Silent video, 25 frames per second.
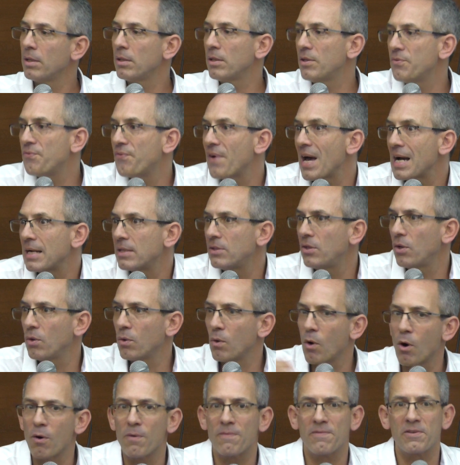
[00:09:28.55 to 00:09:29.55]
de
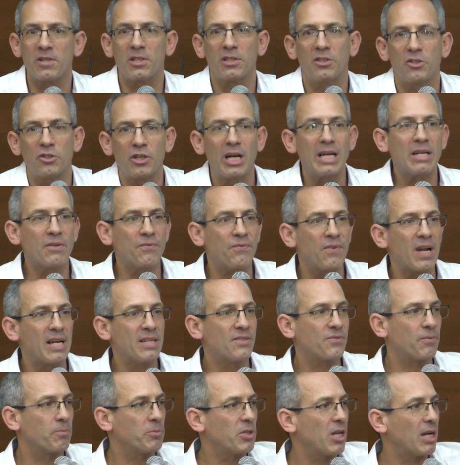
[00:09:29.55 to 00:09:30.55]
facto over direct
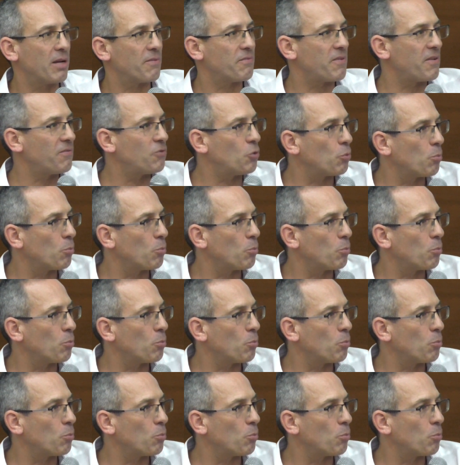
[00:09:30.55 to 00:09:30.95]
flights from Tel Aviv